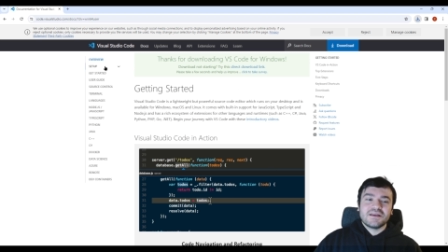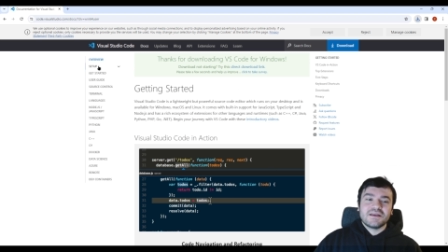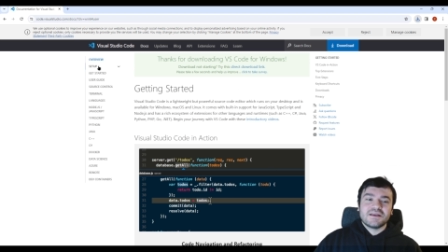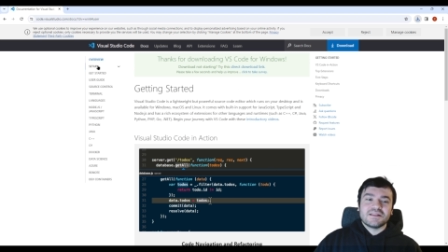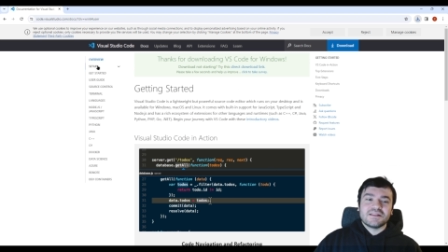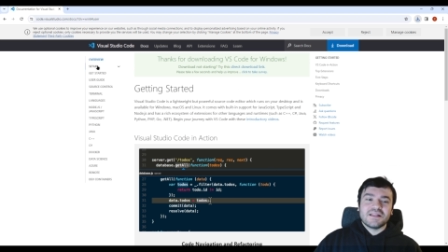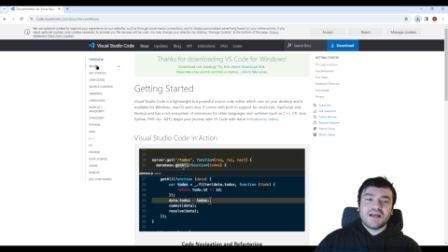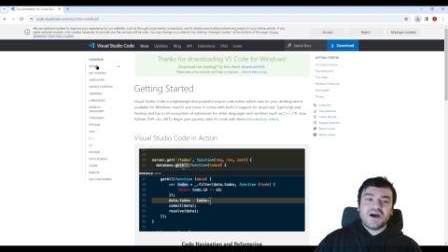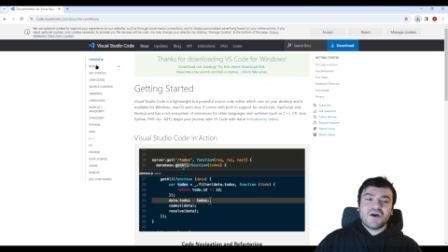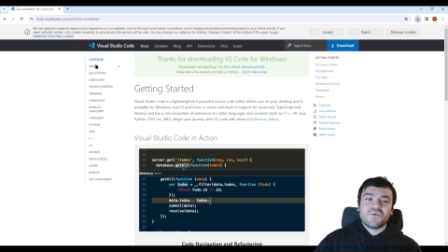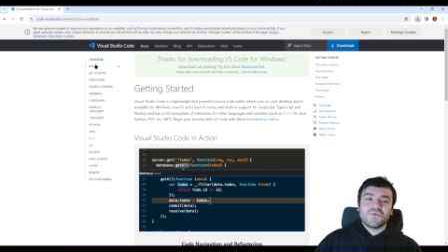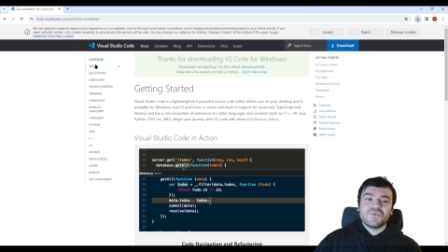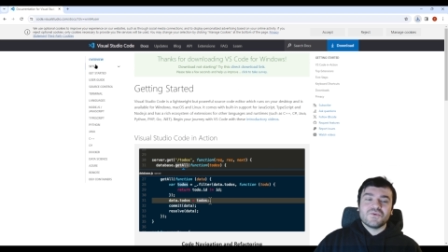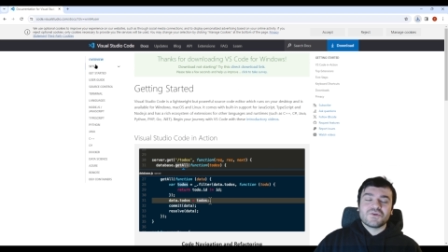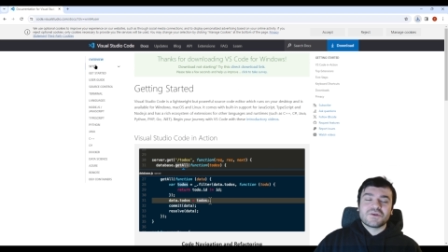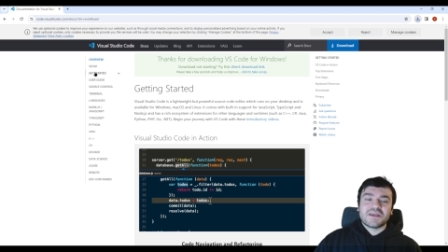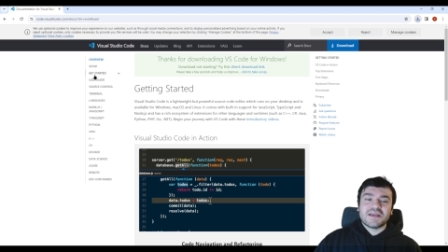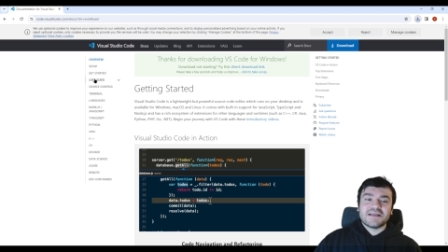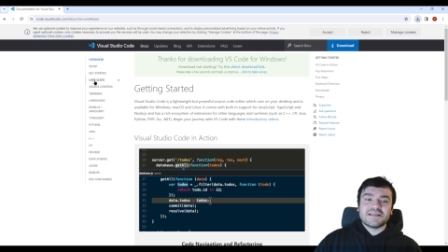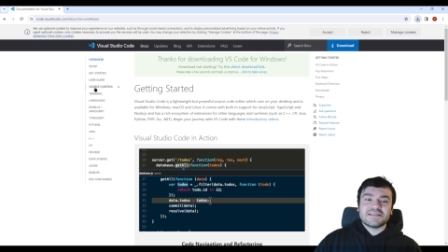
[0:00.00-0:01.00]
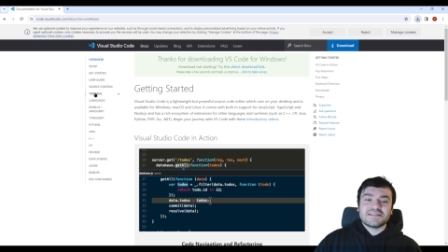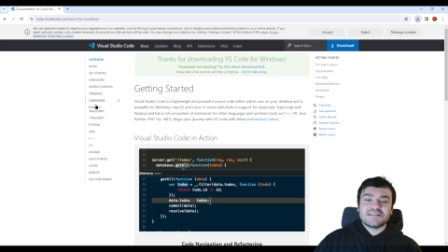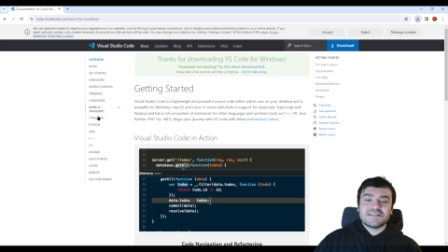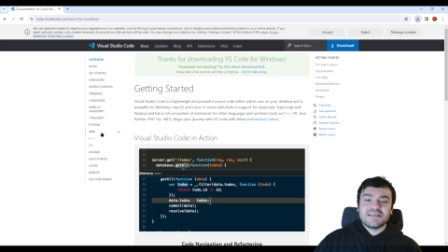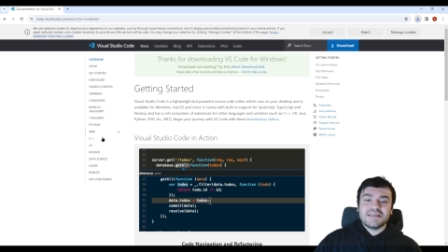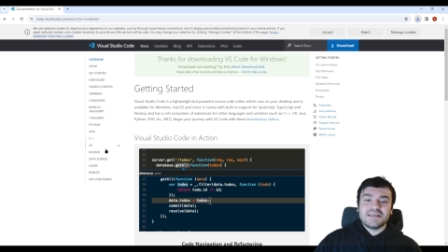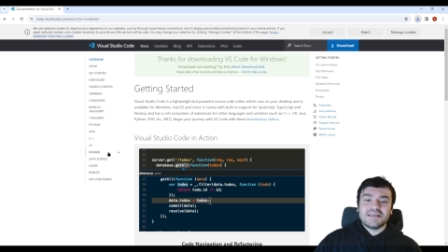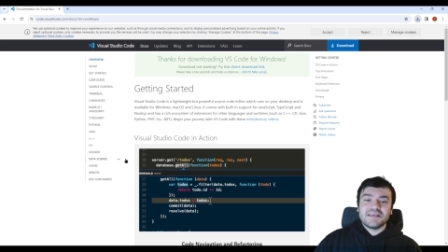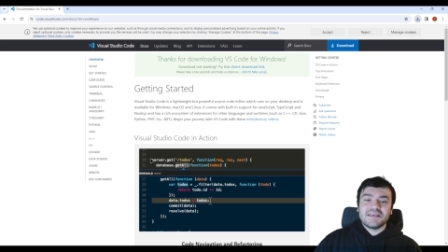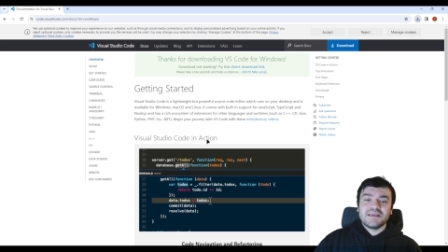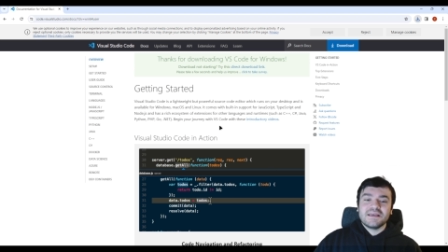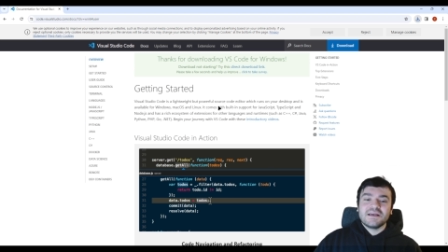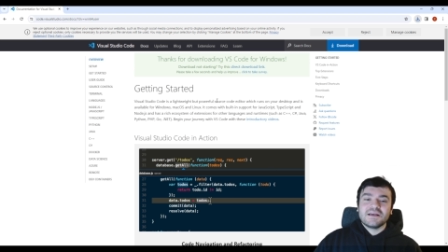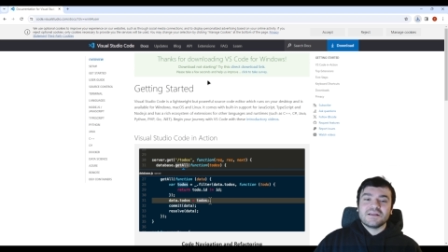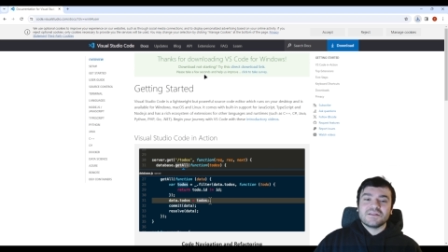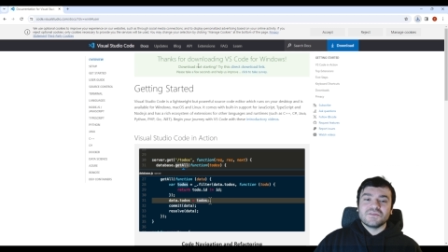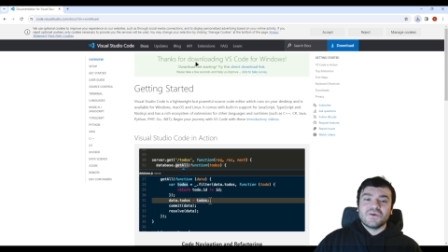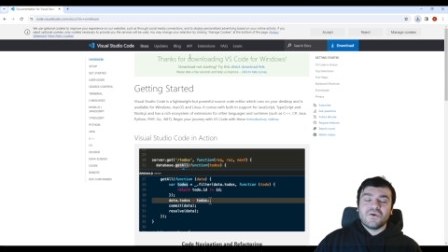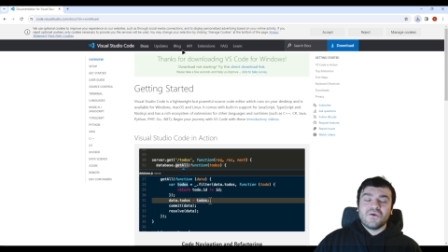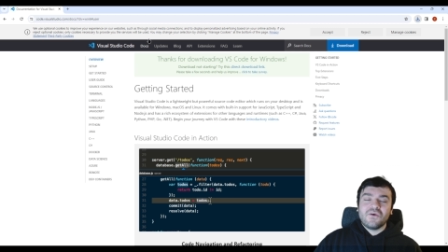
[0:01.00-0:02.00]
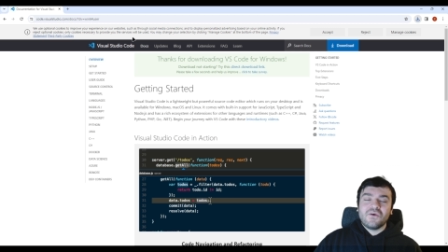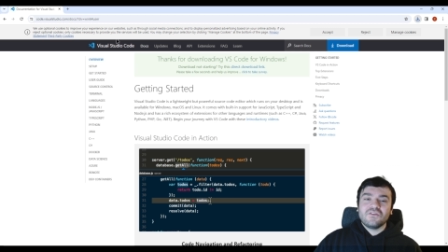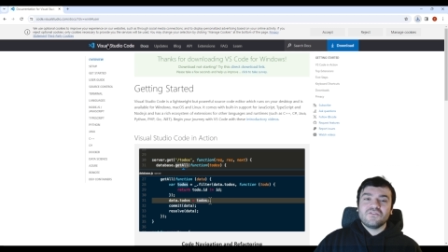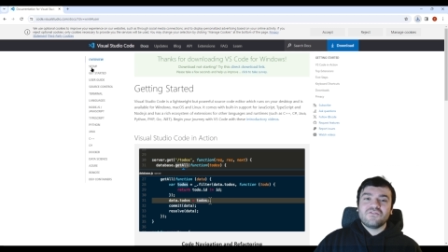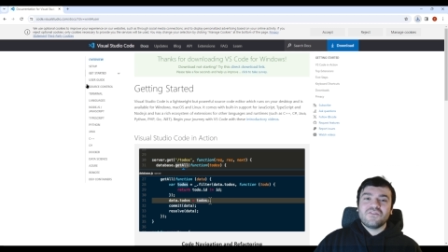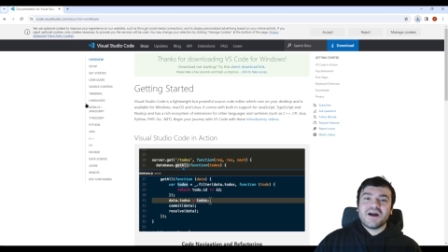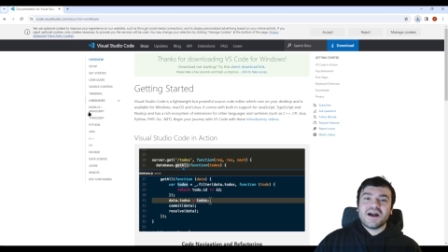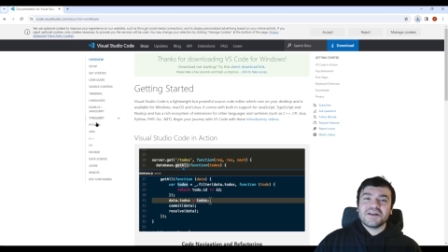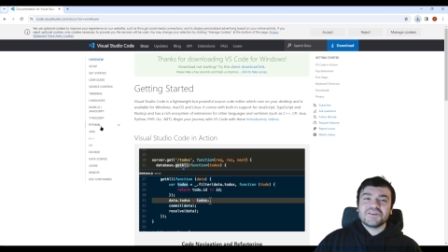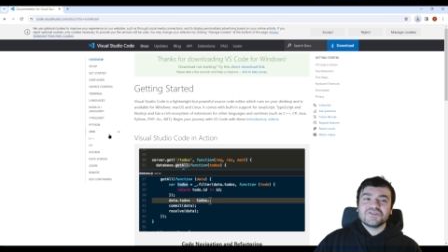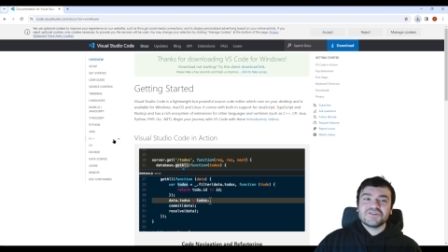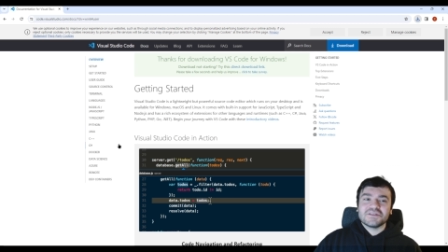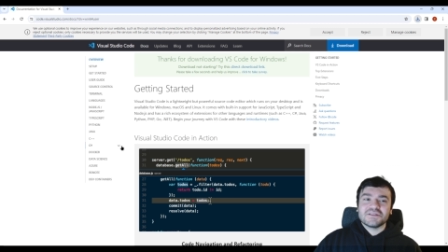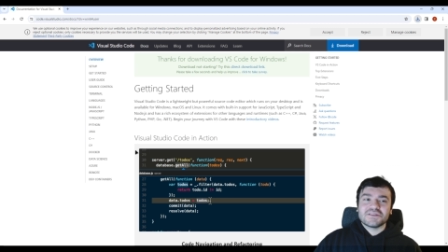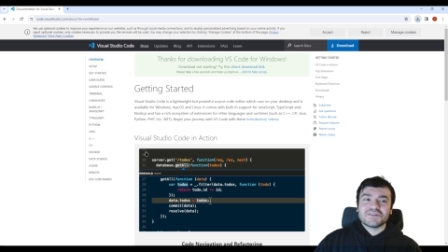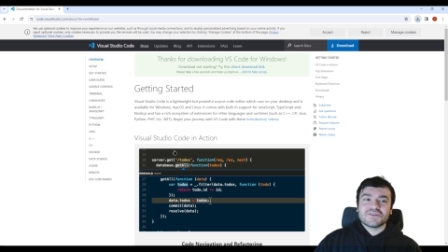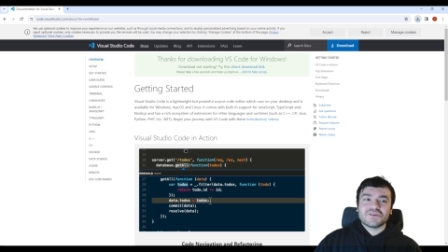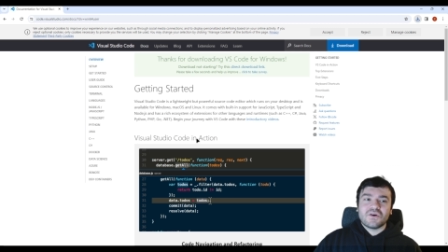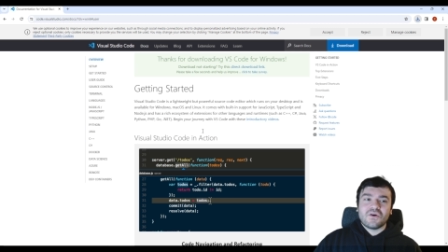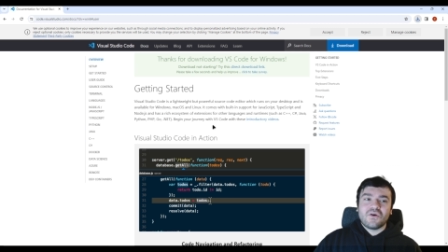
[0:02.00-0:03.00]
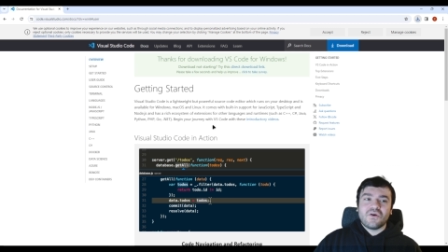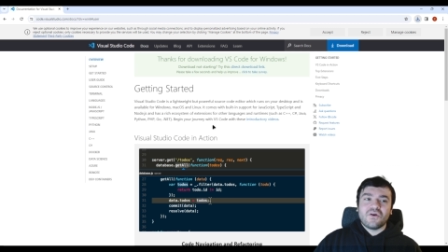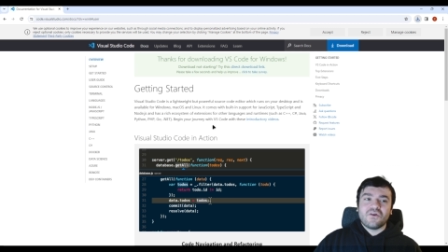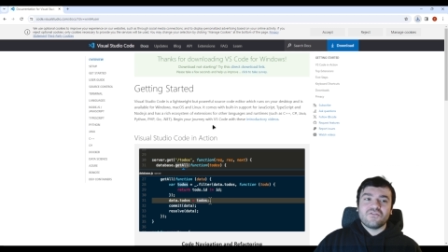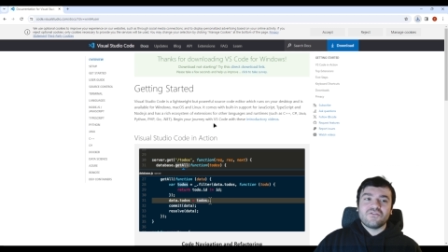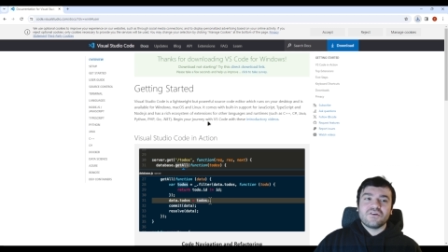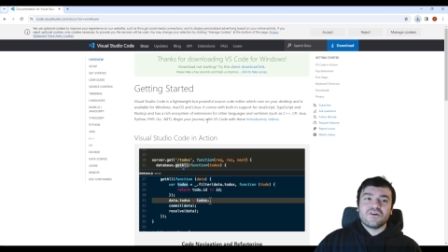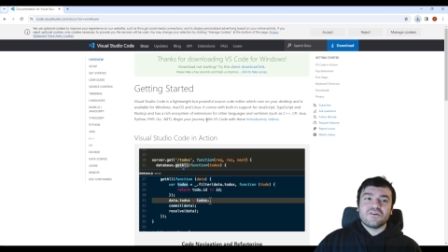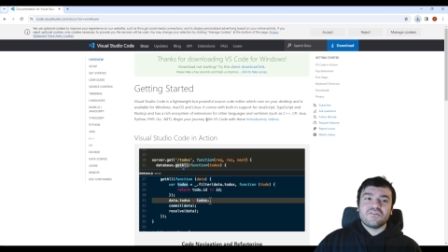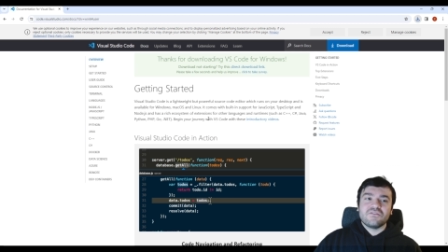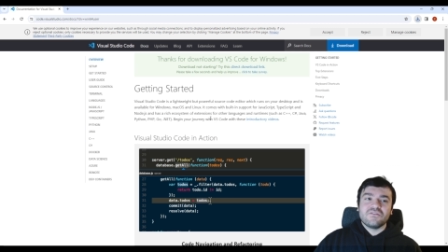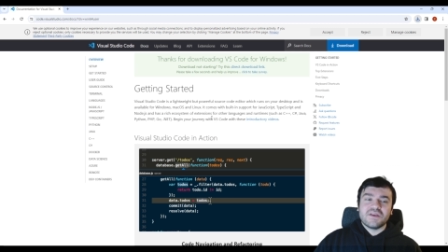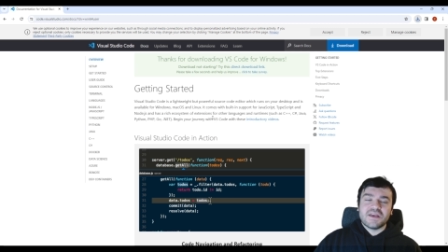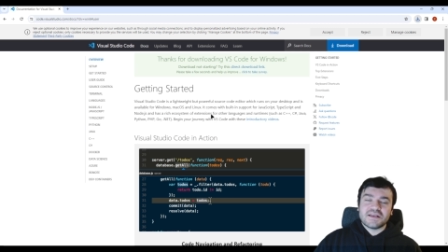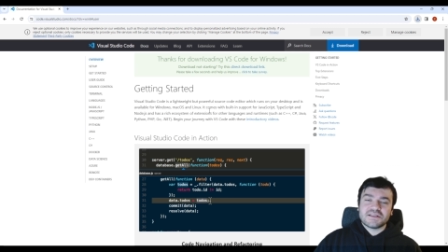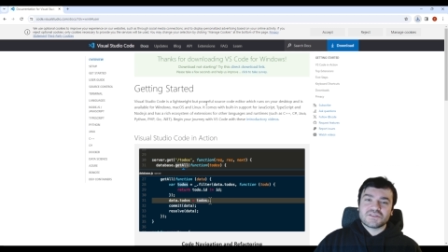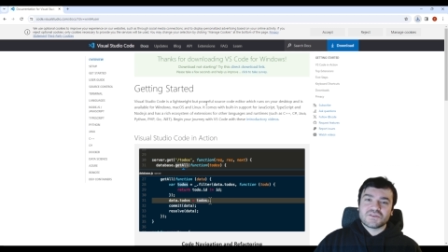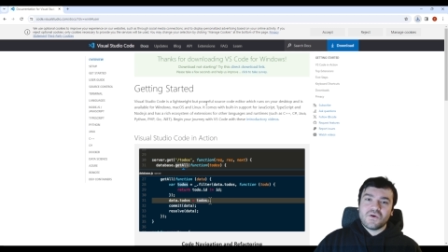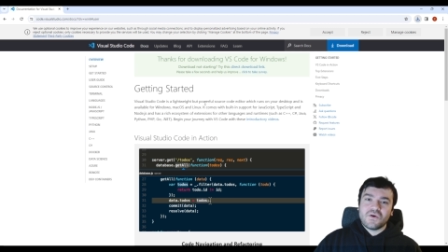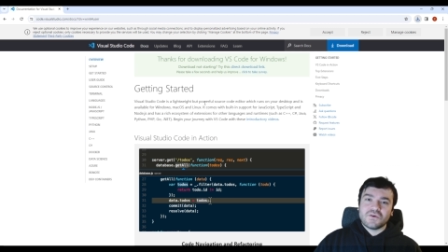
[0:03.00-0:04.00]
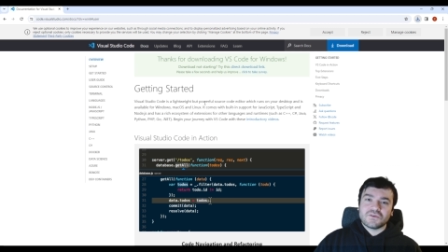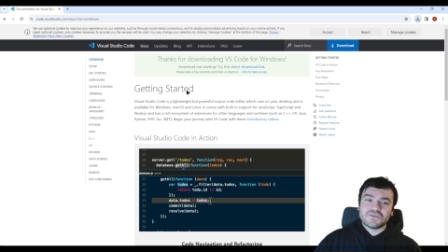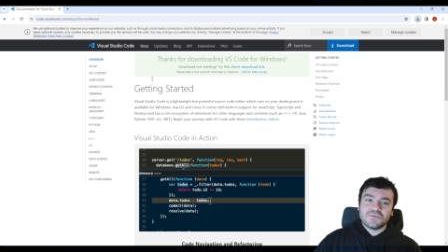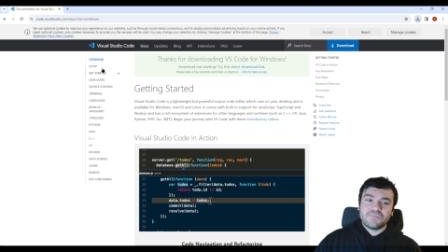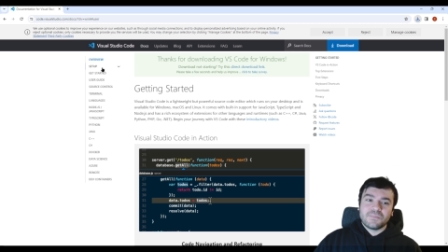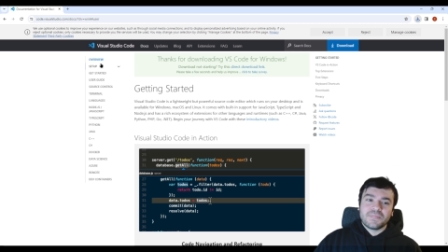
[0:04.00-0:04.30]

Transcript: Now you can see the whole functions of VS Code.